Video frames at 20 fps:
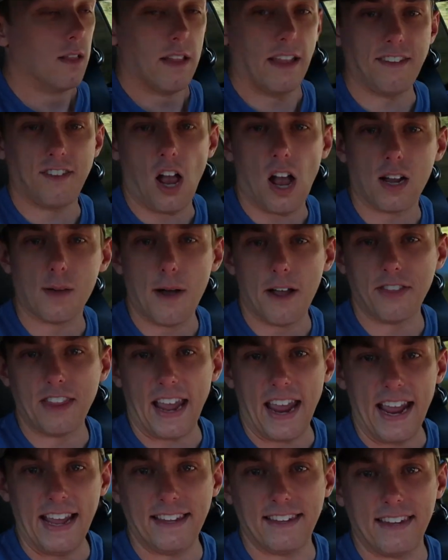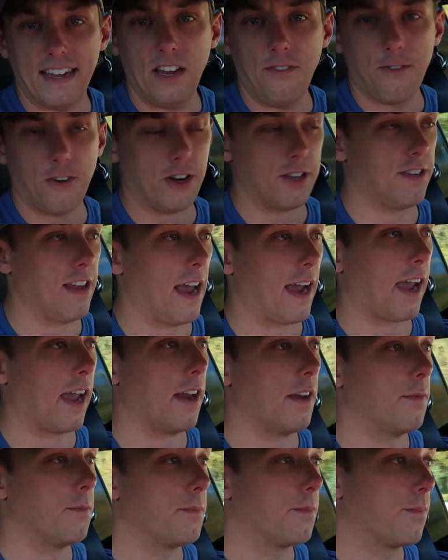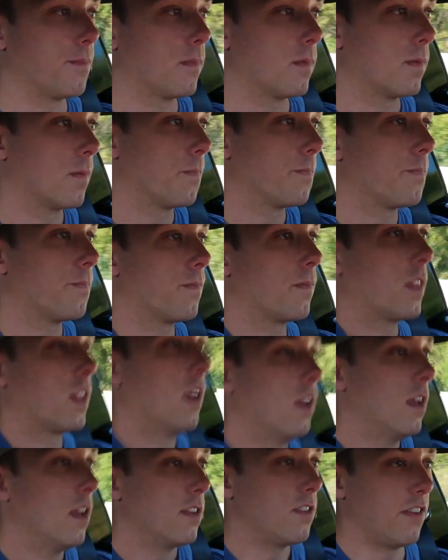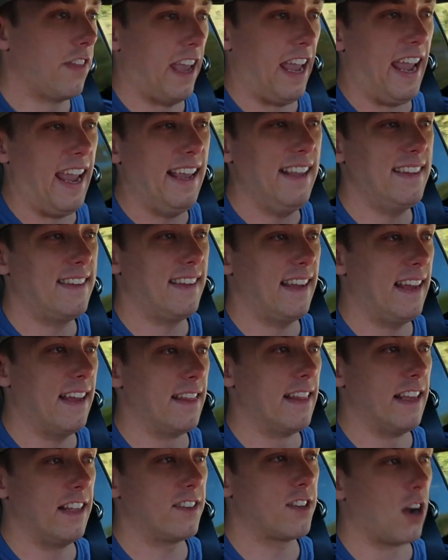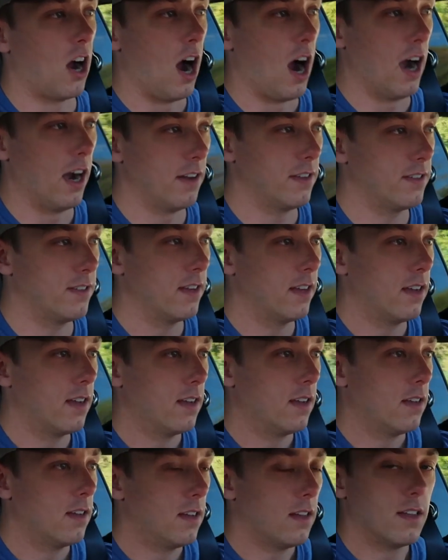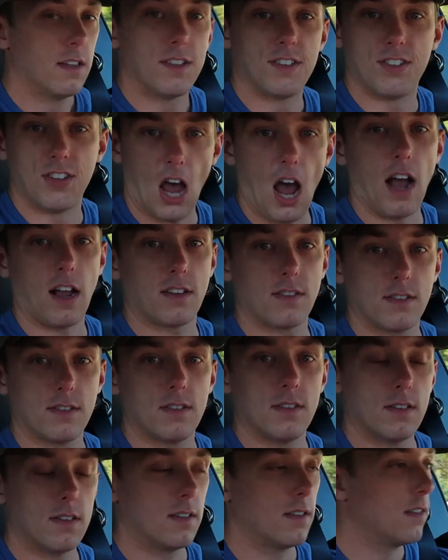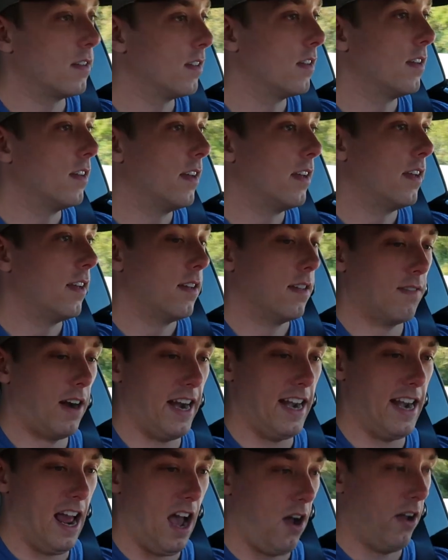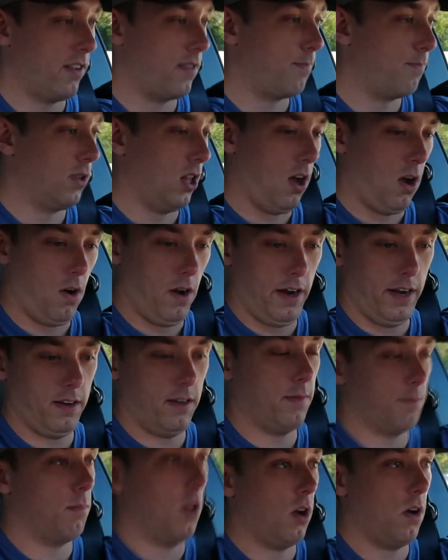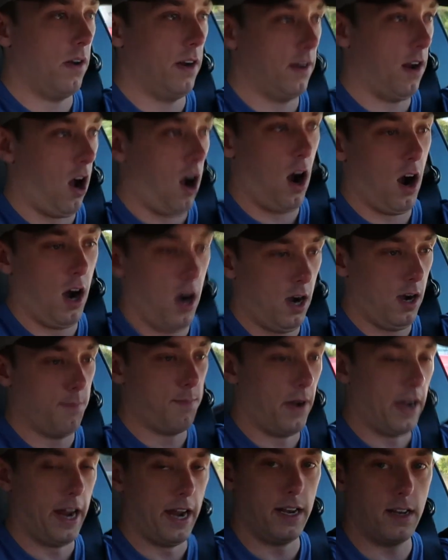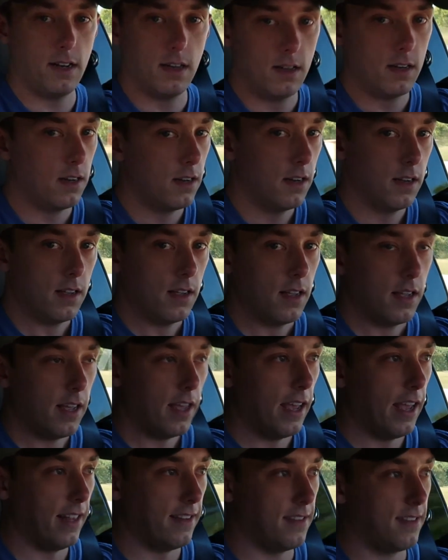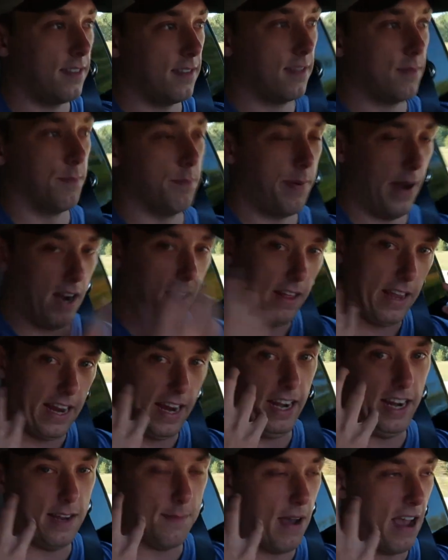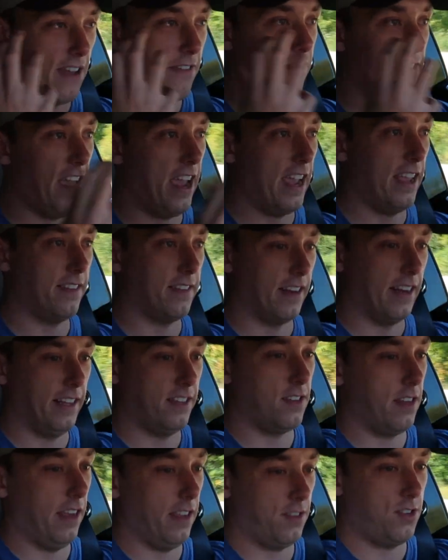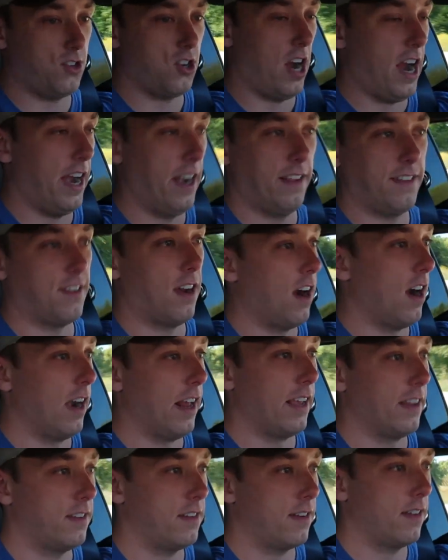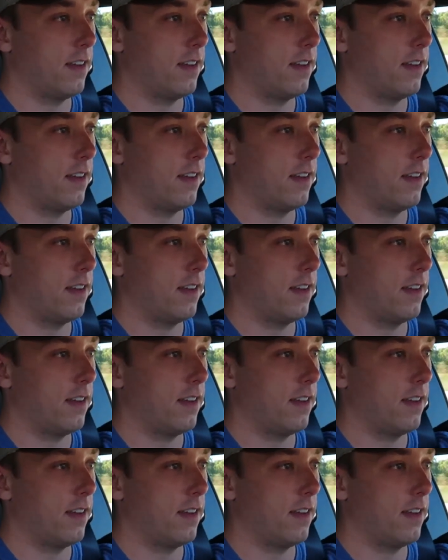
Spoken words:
Let's talk about the AC for a second. So the AC in these cars sucks. Right now it's blowing hard, but it's barely hitting my face, and it's trying its hardest.